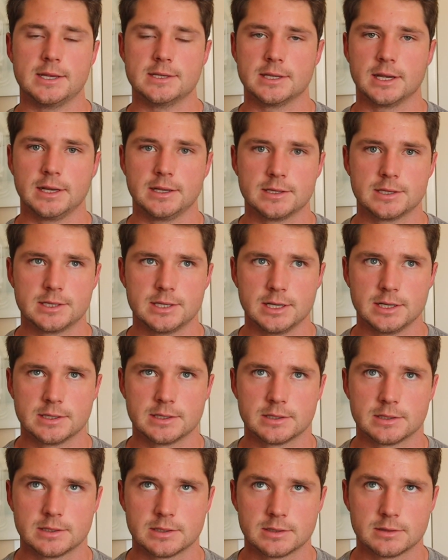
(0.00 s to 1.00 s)
He's like
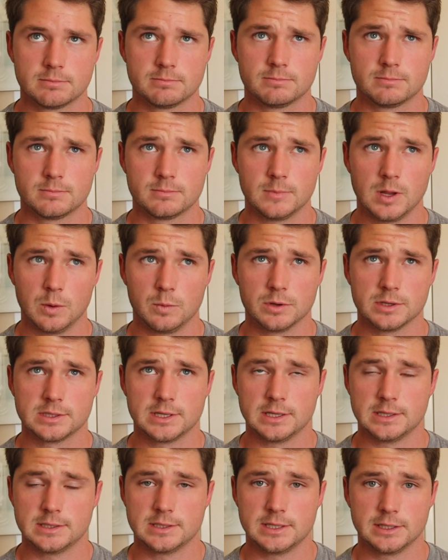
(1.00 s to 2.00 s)
6'3",
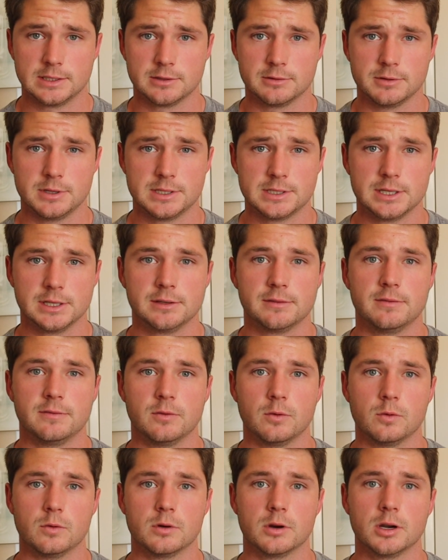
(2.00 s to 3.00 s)

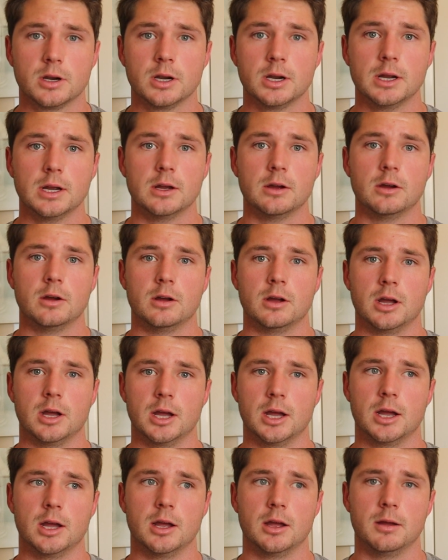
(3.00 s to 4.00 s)
6'4".
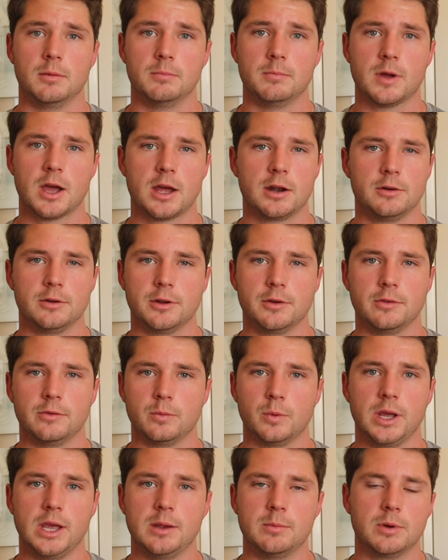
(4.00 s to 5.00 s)
I don't know his
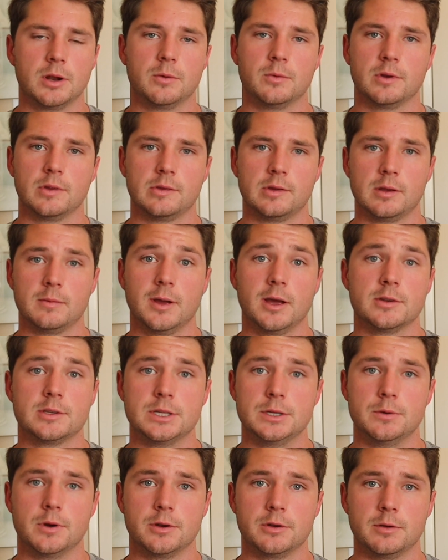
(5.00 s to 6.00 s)
weight, but I want to say about
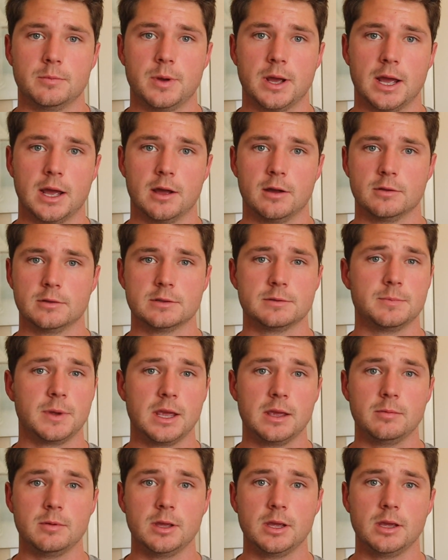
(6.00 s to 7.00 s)
200 pounds
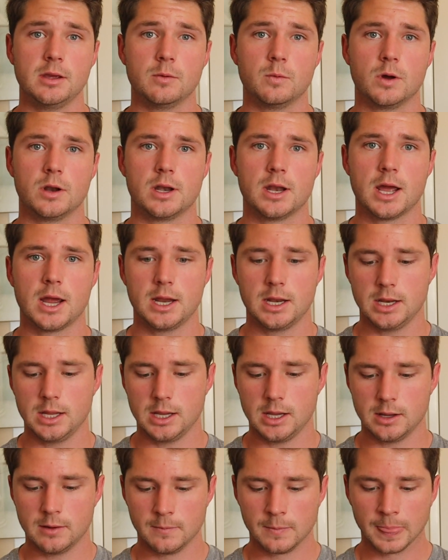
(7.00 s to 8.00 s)
maybe,
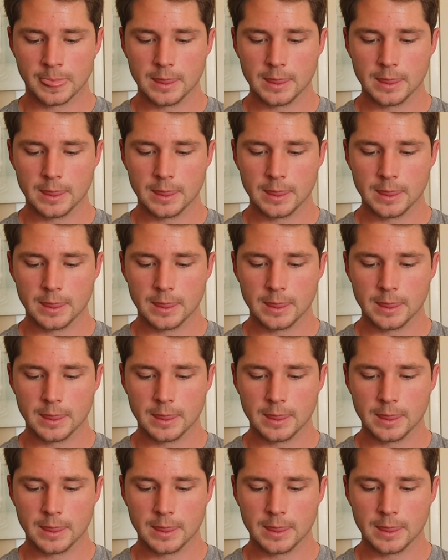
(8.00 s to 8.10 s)
190.